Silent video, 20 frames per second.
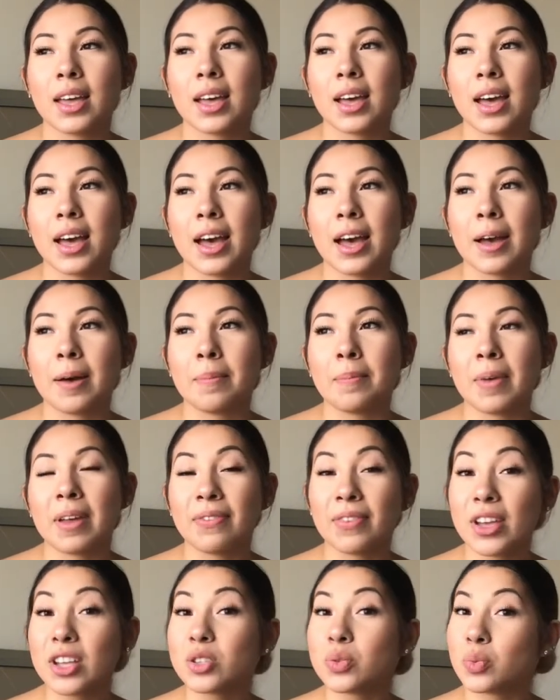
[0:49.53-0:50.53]
my
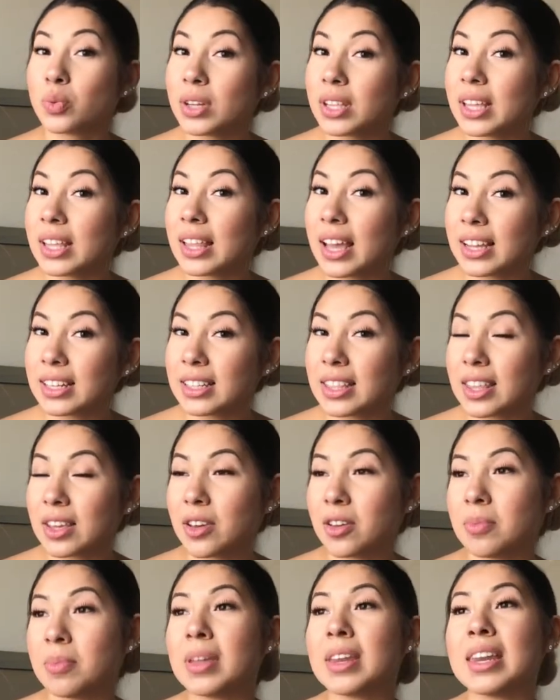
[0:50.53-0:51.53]
face really liked the
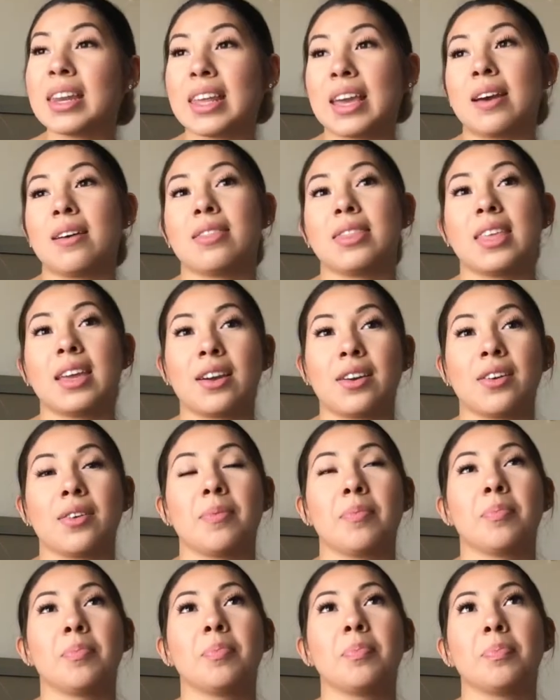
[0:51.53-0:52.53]
humidity out
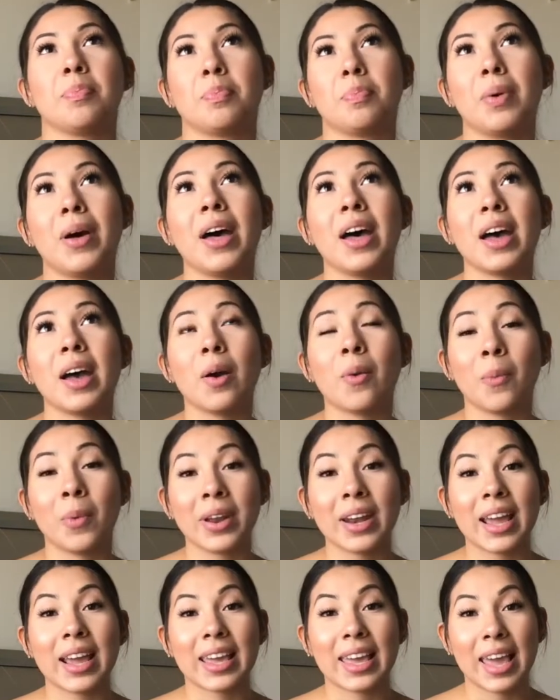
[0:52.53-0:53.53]
there. But
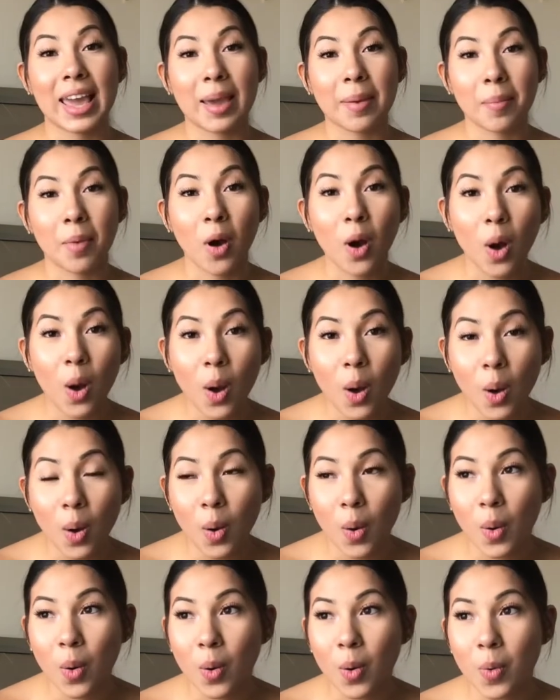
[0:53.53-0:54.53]
when I came
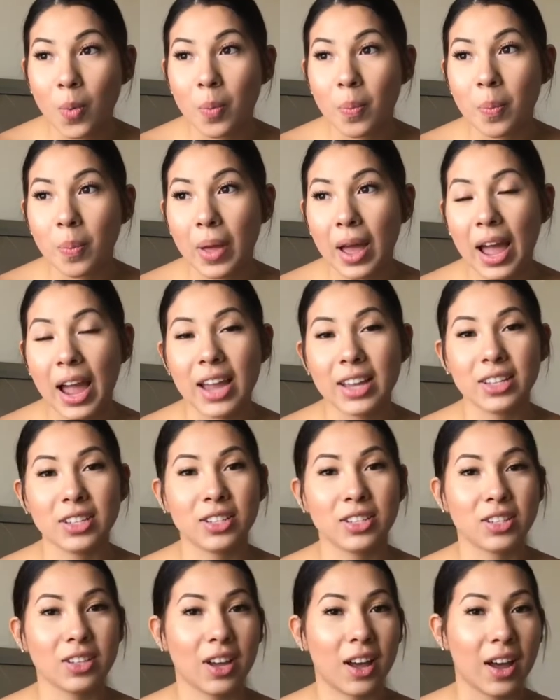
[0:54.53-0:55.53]
home, I
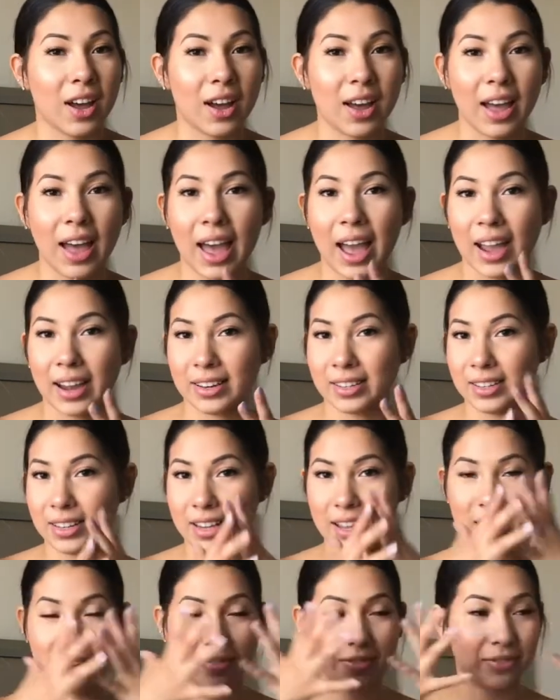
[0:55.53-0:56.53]
just got
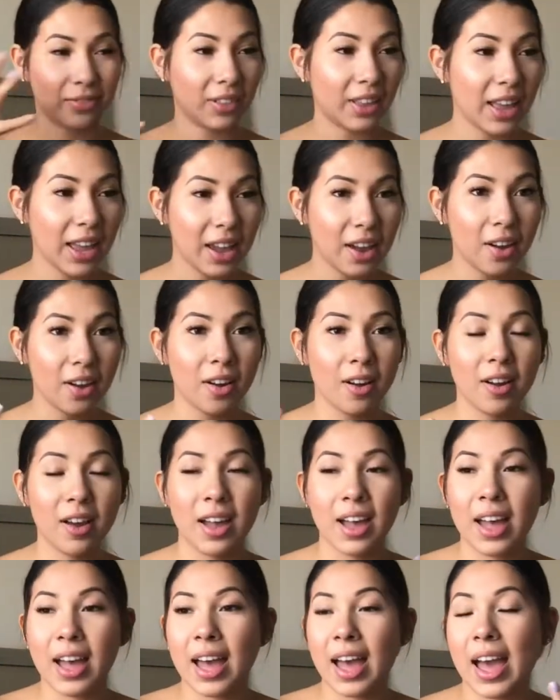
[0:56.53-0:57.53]
acne flare.
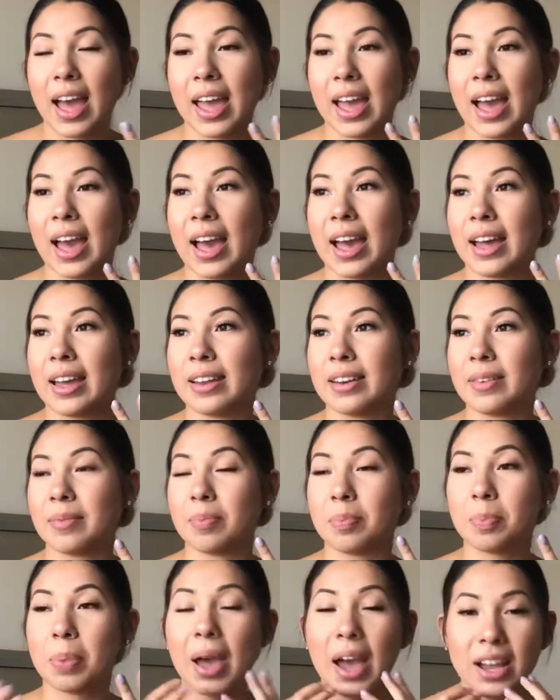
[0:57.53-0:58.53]
I had
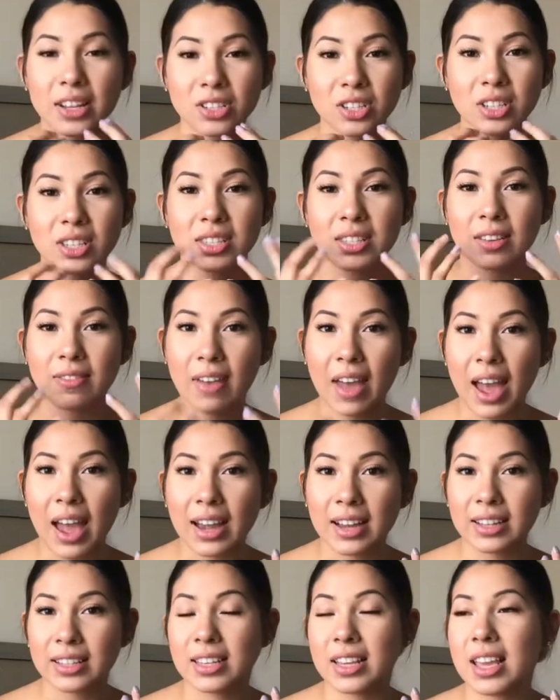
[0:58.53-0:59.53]
patches of
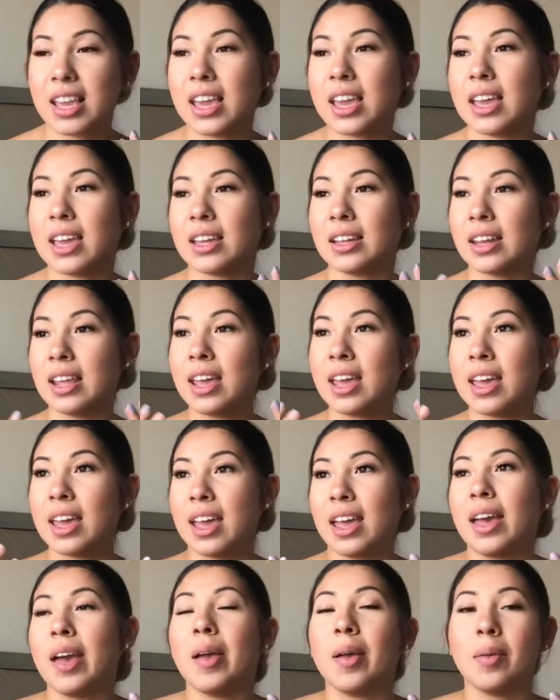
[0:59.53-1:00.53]
acne and
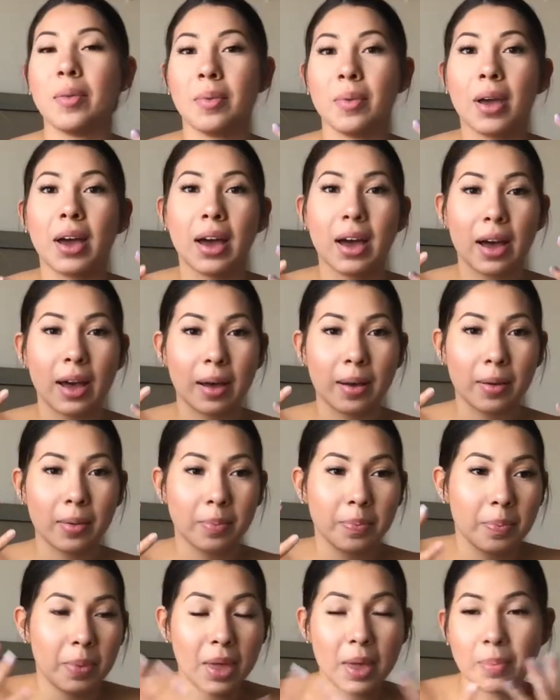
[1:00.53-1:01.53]

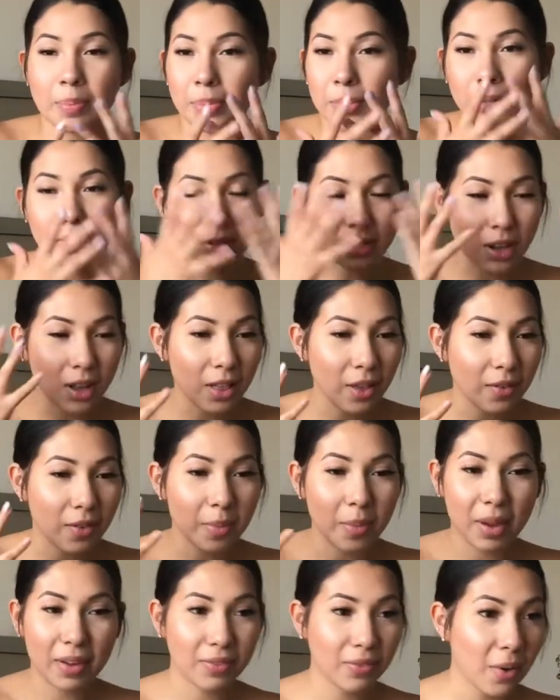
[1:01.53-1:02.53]
pimples all over
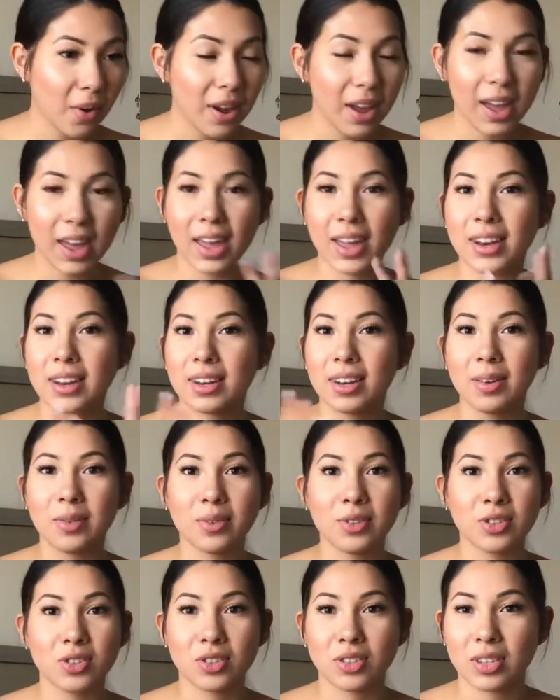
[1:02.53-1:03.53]
my forehead, and it
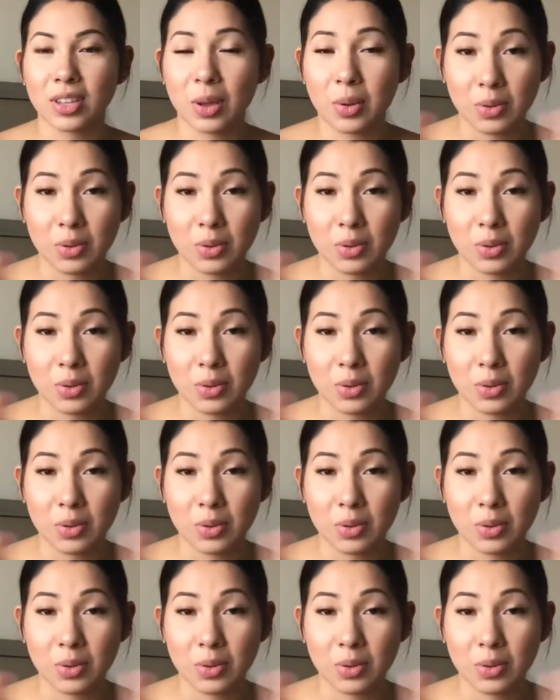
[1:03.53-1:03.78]
was